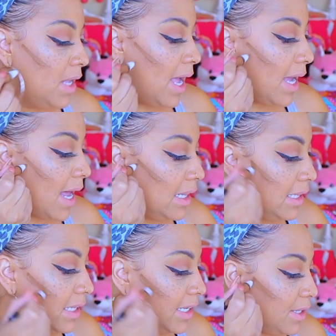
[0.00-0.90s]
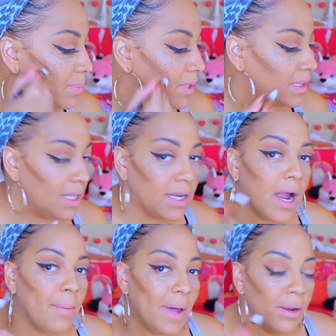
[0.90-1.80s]
I got a little bit thicker.
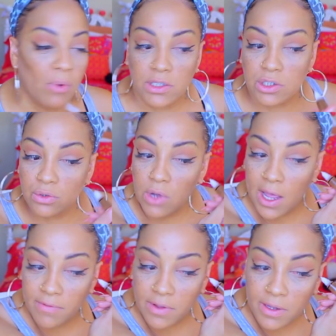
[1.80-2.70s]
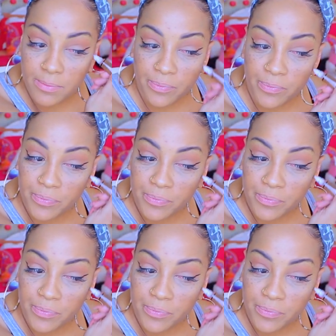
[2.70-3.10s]
I might have went too heavy.